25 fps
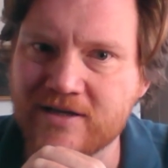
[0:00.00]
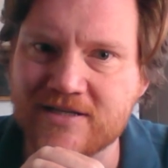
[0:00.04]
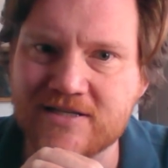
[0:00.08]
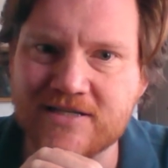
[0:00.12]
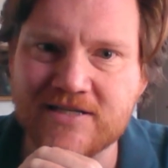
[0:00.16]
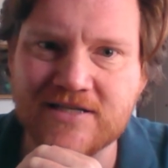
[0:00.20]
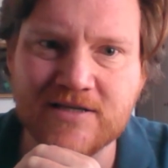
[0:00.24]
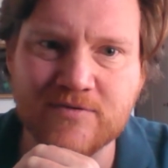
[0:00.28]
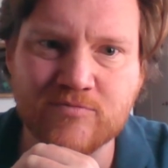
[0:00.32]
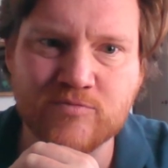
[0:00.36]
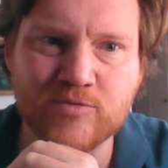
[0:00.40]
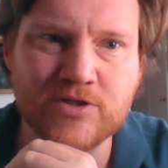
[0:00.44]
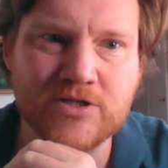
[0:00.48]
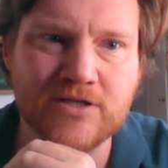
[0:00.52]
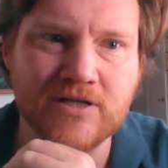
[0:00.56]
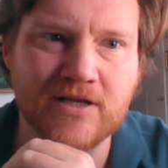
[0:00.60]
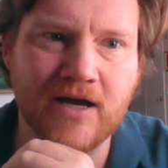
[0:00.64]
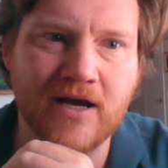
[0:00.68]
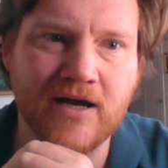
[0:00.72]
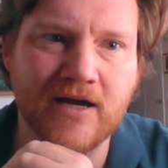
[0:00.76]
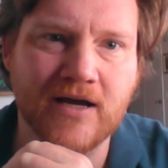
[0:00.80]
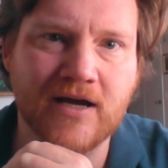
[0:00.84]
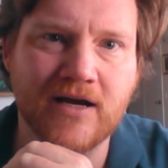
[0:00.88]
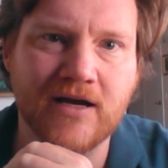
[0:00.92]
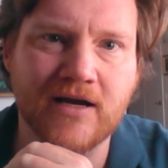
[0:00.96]
It seems
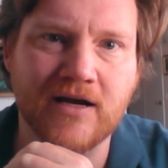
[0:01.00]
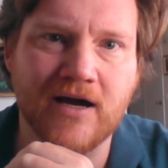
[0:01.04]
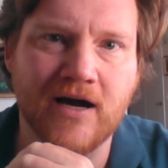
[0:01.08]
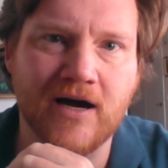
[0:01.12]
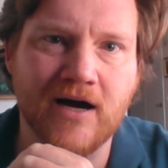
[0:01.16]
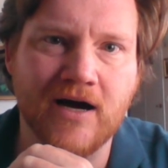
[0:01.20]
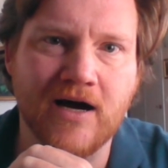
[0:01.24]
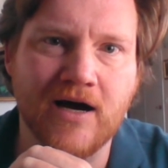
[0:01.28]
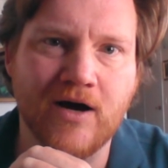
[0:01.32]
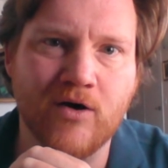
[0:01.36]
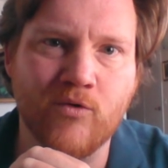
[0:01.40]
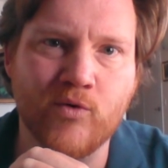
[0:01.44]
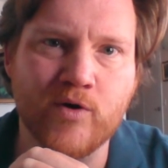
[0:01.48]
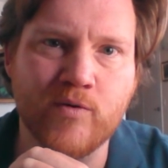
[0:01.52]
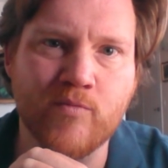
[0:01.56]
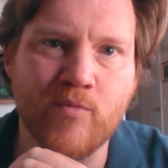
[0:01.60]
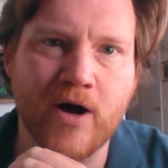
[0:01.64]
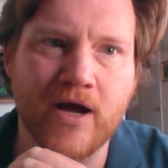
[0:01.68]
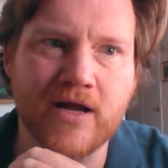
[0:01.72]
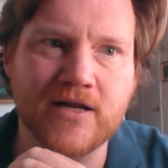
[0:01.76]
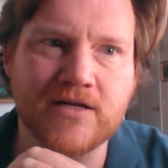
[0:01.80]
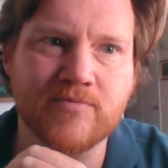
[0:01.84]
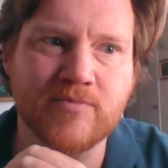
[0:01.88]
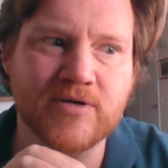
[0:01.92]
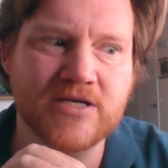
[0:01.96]
like we
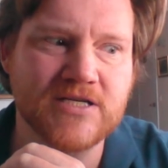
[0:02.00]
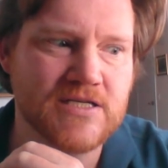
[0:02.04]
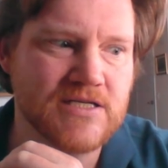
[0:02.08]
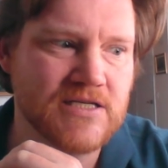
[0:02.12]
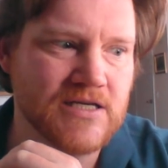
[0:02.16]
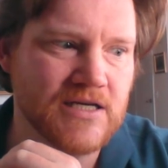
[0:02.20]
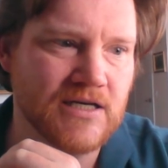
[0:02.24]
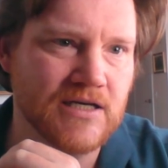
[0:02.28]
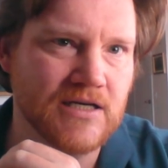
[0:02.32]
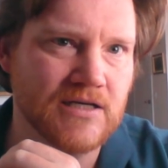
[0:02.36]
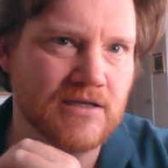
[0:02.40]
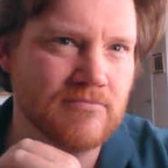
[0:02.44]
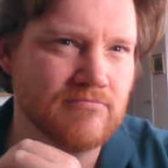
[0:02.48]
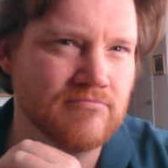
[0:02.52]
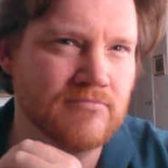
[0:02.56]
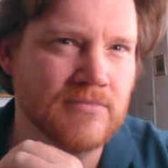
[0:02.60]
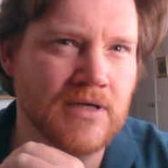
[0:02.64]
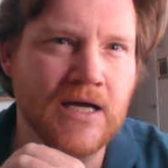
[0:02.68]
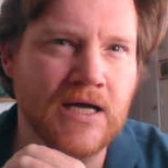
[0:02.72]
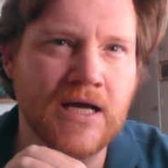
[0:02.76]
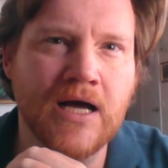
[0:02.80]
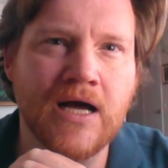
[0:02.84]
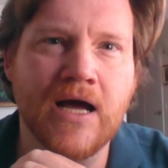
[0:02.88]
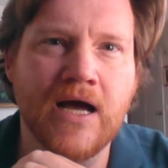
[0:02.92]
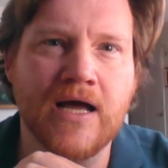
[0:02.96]
might be
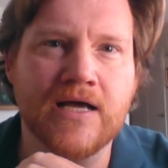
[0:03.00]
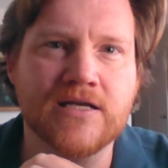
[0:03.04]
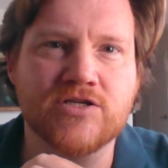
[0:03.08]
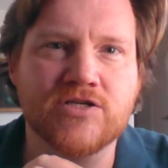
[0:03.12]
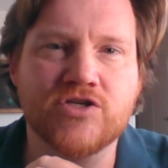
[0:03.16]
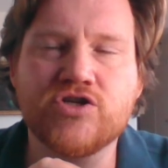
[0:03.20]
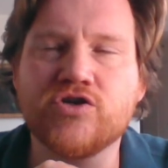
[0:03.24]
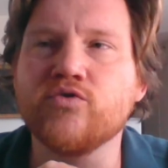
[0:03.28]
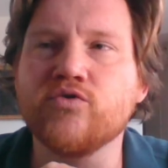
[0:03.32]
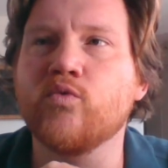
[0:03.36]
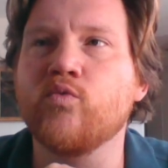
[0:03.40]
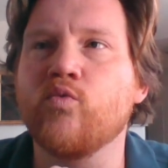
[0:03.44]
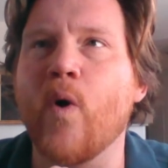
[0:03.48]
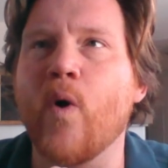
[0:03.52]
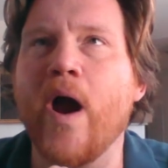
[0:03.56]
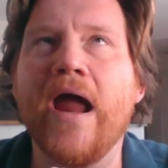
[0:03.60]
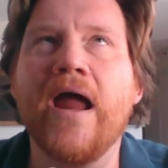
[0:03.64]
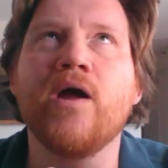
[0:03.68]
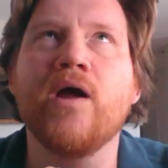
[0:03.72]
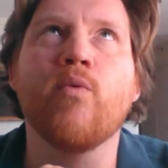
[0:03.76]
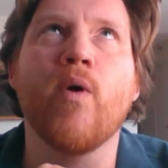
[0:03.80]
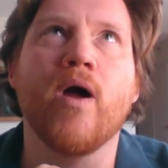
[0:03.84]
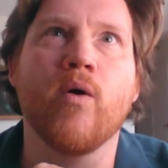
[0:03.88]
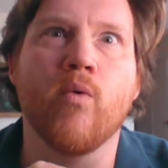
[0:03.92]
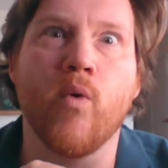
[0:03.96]
seeing, it's too
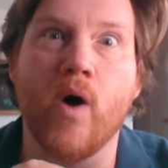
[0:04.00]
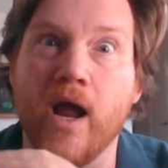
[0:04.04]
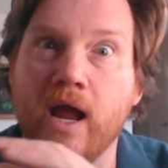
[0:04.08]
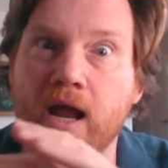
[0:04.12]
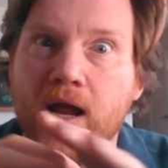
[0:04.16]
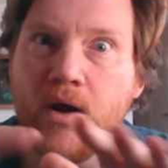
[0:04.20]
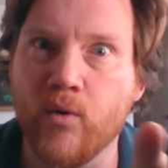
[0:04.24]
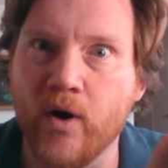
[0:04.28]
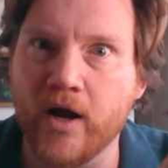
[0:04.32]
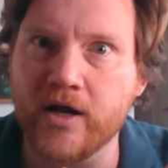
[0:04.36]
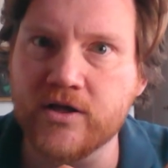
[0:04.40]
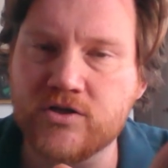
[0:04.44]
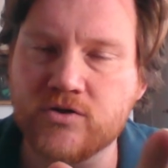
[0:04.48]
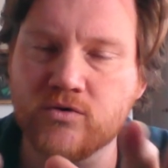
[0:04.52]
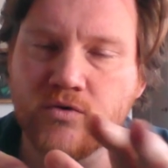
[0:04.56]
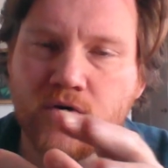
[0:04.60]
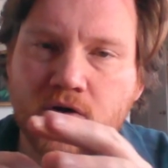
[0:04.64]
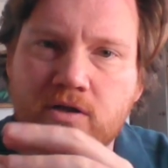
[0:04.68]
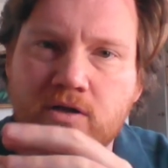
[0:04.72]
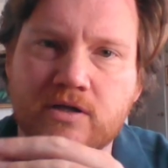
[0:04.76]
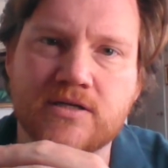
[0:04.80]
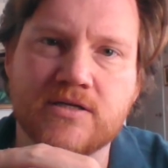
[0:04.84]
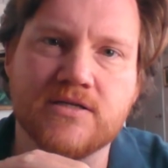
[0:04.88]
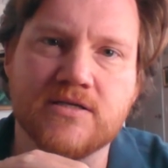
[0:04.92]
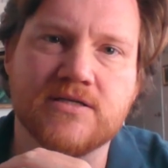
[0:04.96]
way too
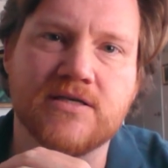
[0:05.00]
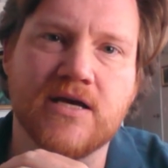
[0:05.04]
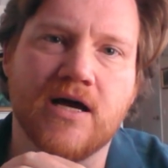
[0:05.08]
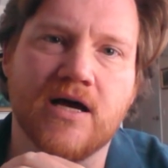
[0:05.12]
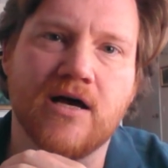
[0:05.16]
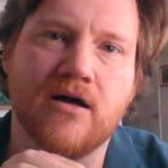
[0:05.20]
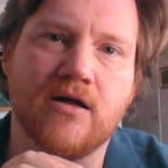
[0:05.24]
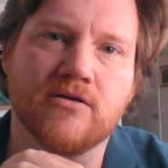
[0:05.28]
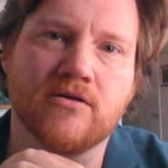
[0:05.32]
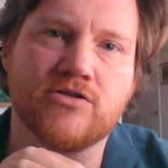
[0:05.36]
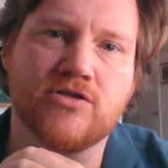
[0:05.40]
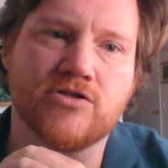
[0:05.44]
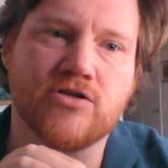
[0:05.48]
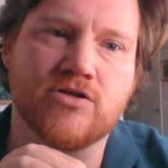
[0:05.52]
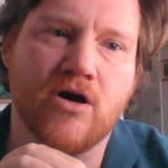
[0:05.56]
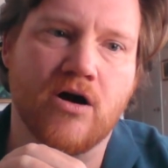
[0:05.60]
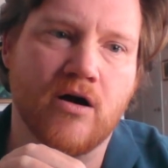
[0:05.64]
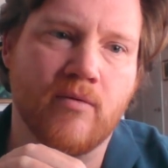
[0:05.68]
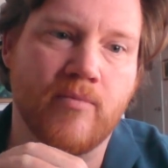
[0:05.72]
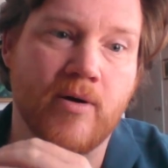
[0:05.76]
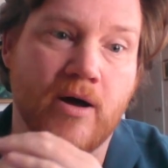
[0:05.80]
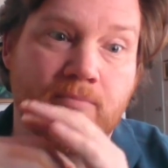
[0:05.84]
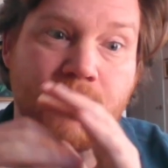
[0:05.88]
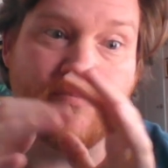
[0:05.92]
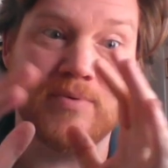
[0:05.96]
early to tell, to
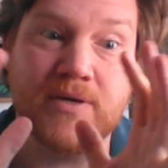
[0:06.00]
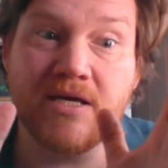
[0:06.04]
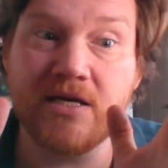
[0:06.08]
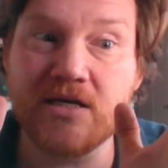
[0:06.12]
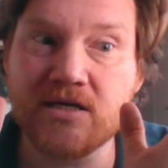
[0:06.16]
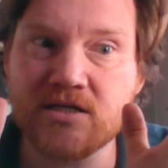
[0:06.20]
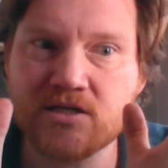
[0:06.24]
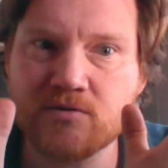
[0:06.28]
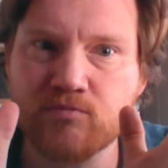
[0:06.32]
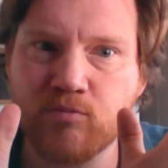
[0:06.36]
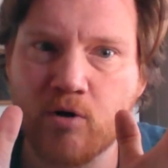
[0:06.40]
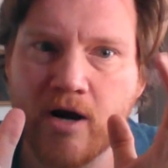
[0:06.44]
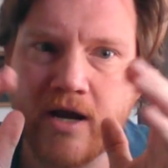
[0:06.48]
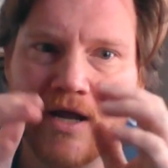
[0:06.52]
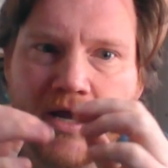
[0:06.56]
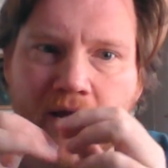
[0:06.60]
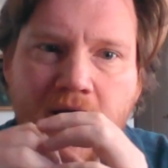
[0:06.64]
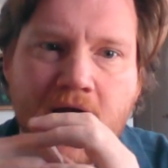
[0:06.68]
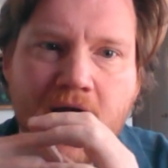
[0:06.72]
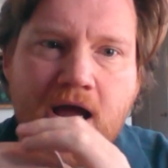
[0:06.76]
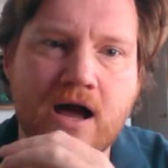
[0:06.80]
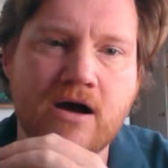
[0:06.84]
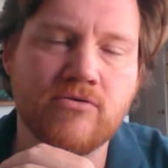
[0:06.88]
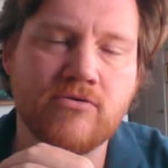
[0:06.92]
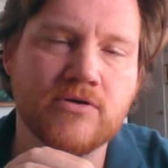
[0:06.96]
talk about peace
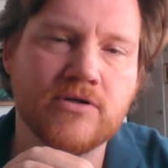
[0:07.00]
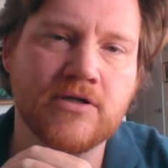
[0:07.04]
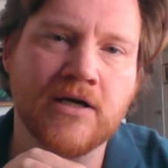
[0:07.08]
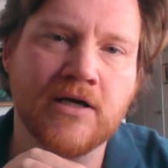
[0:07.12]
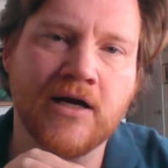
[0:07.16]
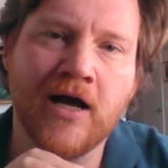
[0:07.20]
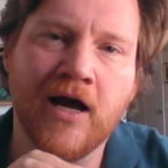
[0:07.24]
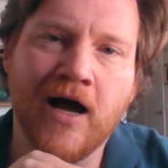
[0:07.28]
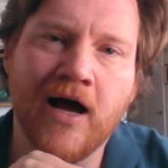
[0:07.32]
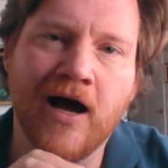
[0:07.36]
breaking out